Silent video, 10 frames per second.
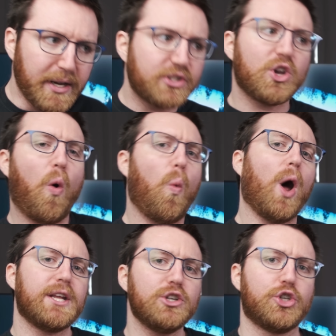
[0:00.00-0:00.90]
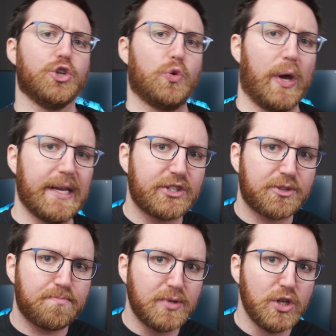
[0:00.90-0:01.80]
it's got one issue,
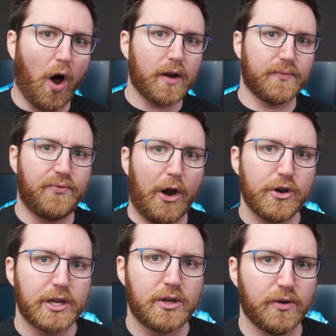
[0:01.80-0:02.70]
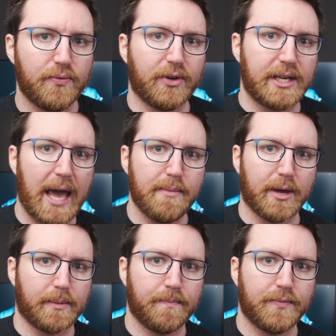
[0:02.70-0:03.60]
it's not very good for
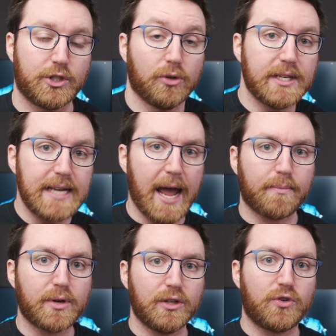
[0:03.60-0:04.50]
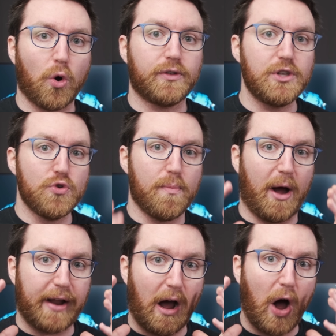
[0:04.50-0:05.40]
gaming. So today I'm going to talk to you
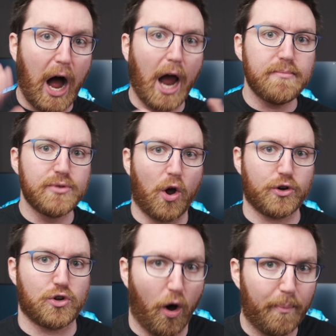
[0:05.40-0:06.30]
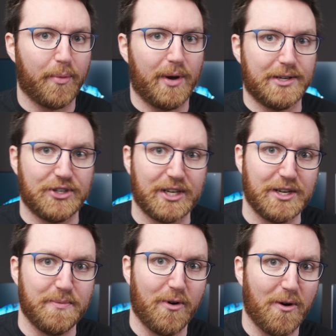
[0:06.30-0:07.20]
about how I'm not compromising
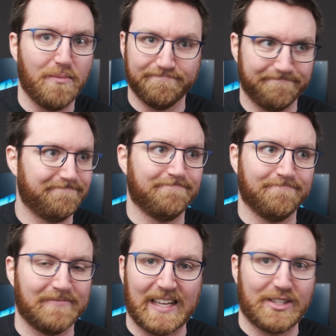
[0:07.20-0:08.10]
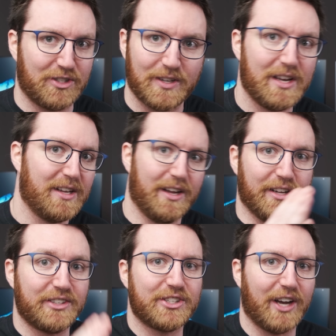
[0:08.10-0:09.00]
anymore. Mmm, that's an
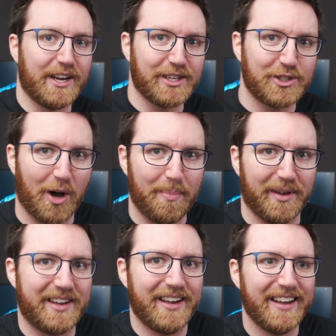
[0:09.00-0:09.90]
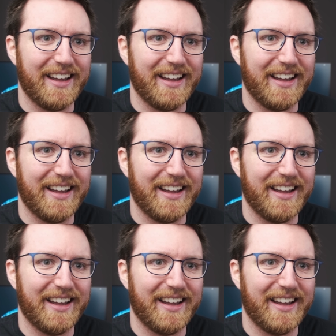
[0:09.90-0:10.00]
exciting topic.